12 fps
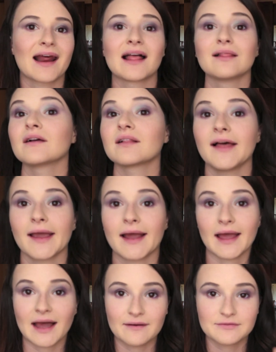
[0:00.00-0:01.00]
I look like I
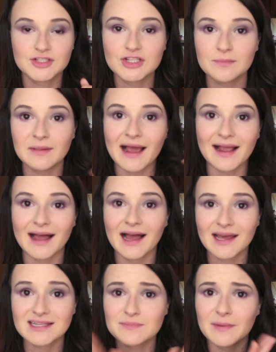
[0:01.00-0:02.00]
have 2 black
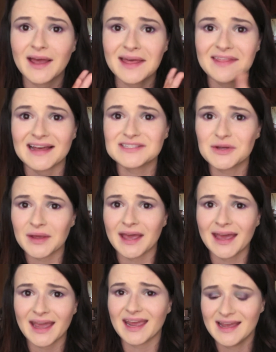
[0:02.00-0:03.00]
eyes, but that's
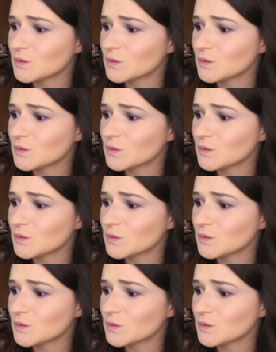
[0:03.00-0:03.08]
okay.